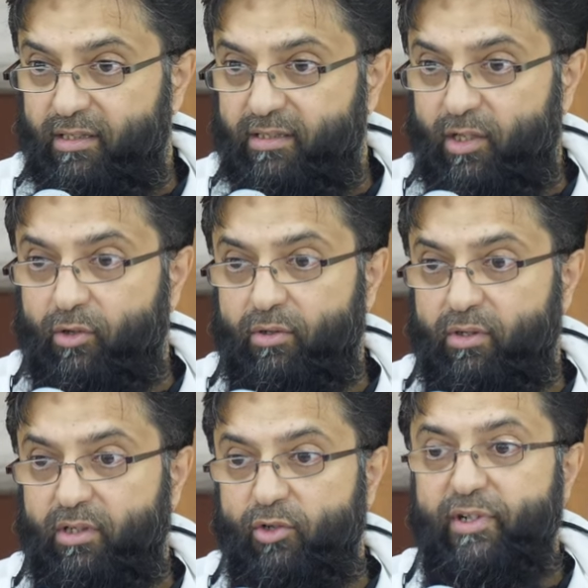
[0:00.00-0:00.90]
So
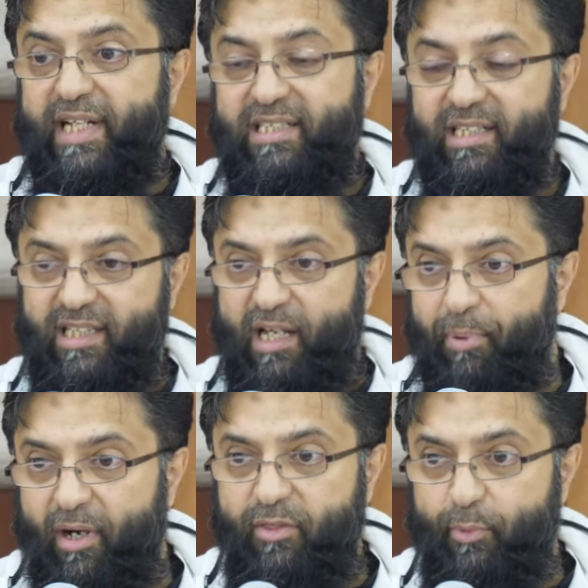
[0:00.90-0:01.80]
urinating in their
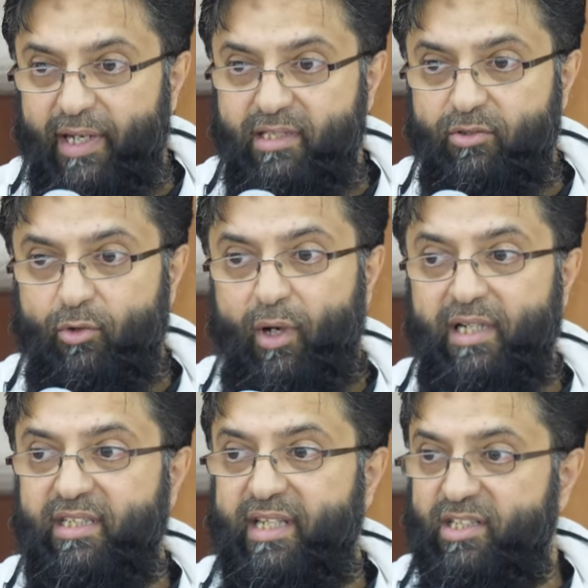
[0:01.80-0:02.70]
pathways or
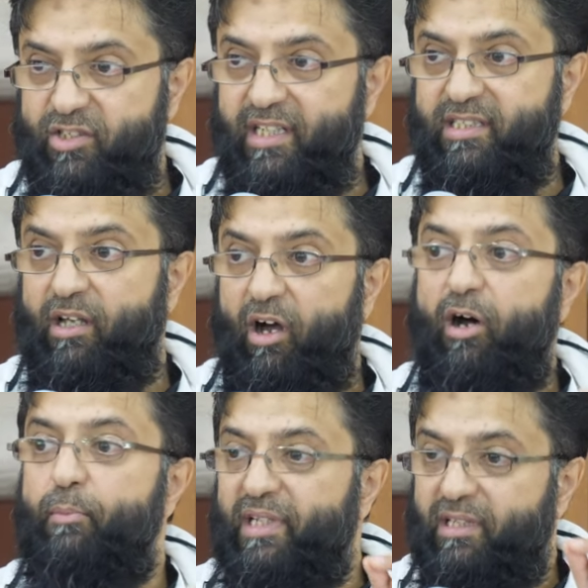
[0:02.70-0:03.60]
under their shades is
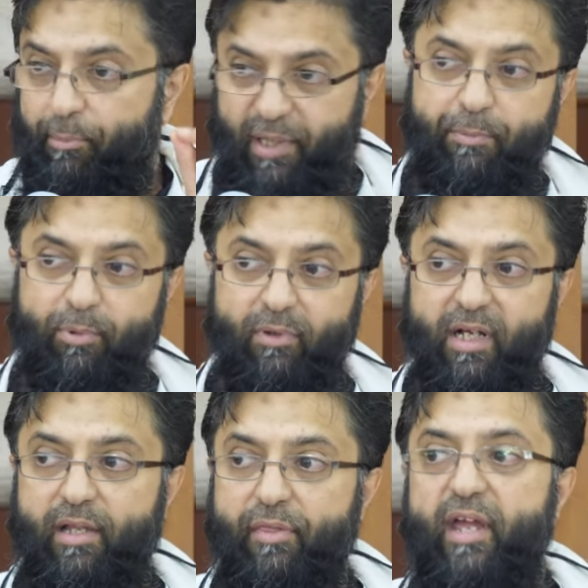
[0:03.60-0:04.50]
harming the people.
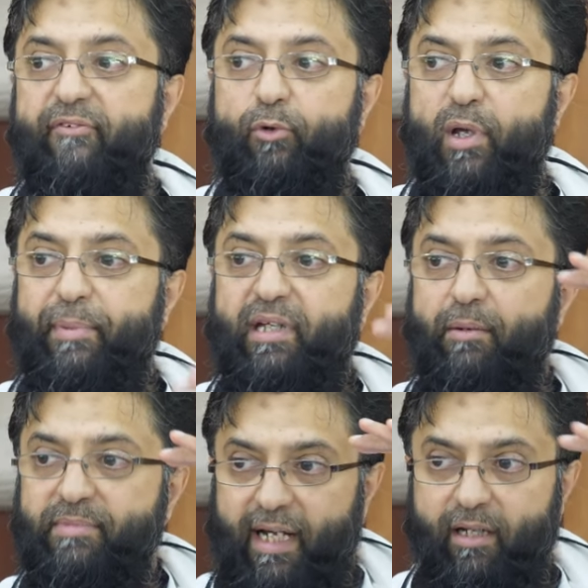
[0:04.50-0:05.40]
Therefore it
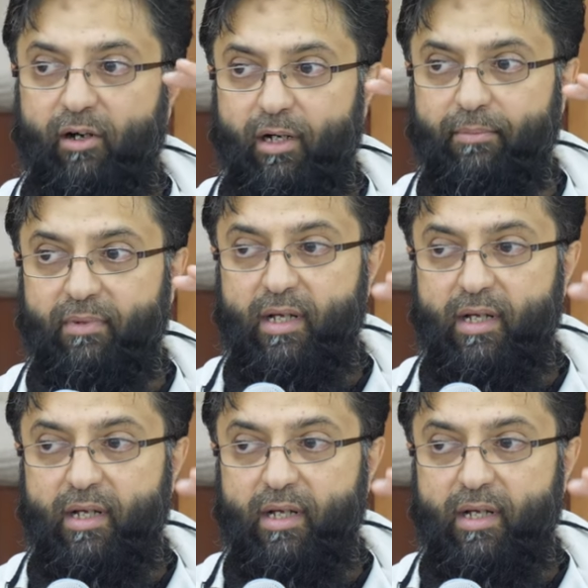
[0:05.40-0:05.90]
becomes haram.